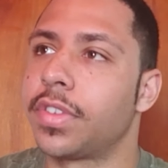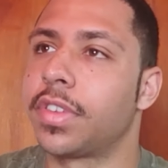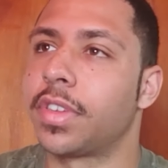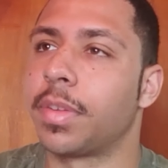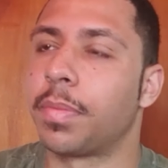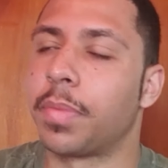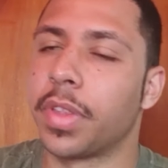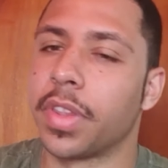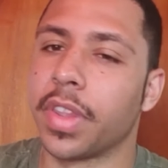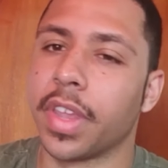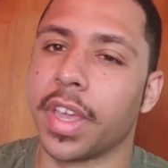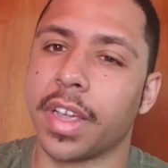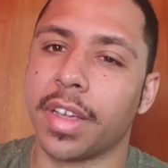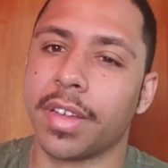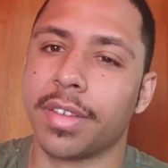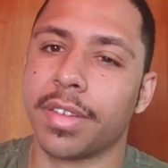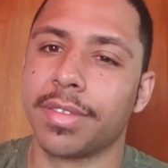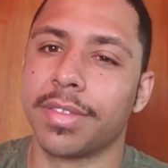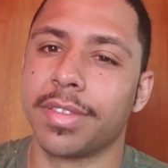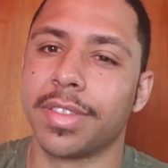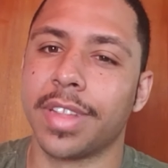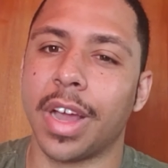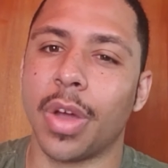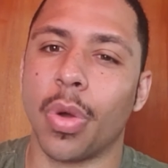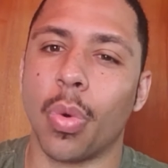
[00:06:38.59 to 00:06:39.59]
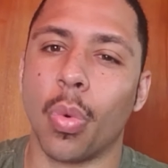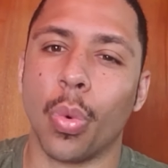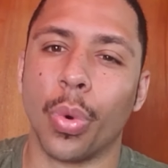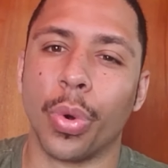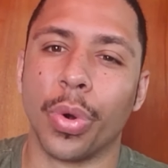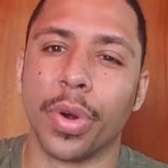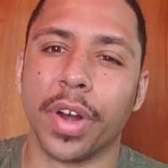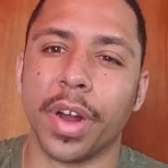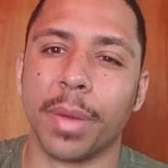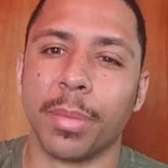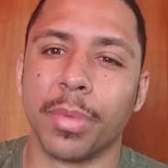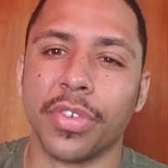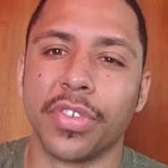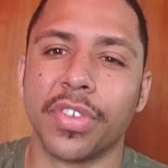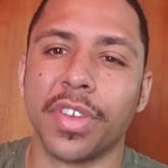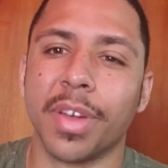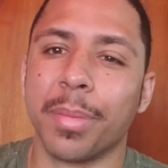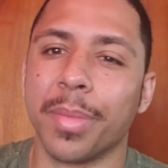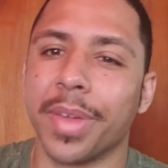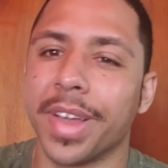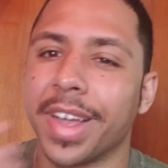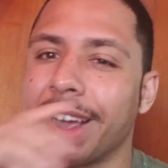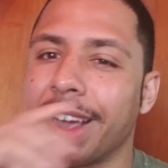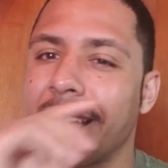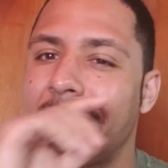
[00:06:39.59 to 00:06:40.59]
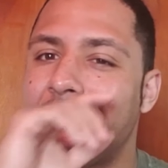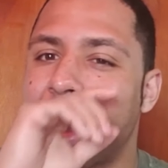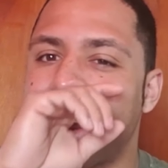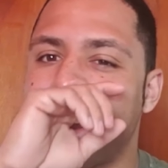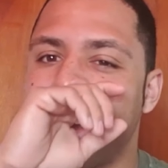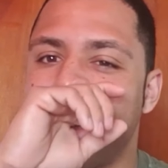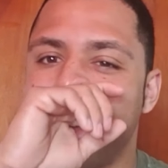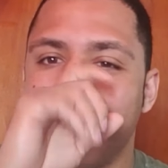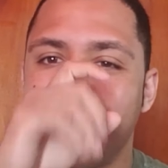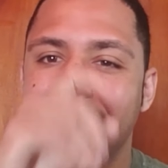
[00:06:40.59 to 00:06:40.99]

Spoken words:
something like, not order number, something like that,